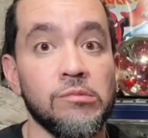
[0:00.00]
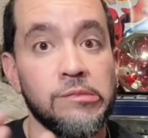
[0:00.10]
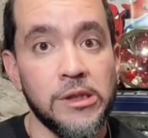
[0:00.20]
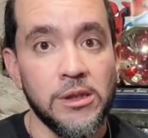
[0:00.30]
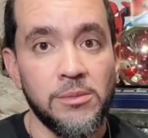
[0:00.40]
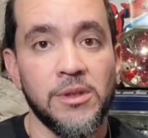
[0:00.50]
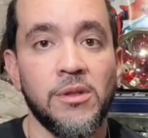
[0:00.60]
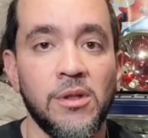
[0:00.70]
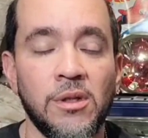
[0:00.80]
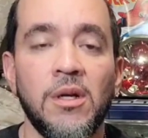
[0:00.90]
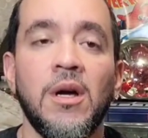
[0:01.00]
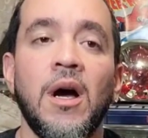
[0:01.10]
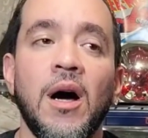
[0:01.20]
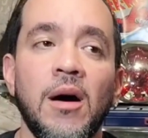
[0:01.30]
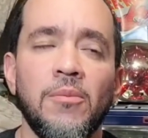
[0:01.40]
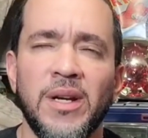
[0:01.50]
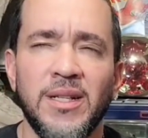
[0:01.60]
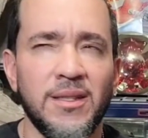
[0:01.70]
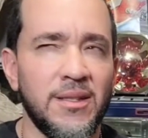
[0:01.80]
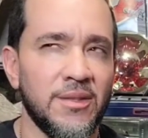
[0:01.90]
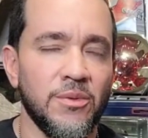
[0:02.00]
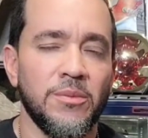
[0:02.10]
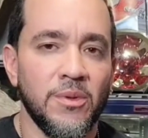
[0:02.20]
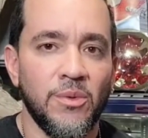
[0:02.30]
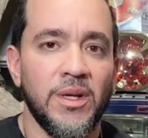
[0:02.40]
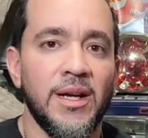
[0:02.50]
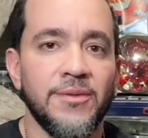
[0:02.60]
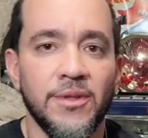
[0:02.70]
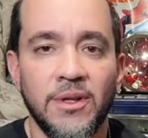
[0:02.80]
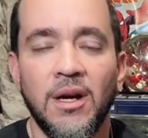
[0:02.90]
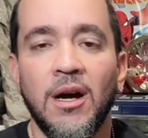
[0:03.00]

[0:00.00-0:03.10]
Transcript: really big haul. Uh, probably not the next one, but the one after.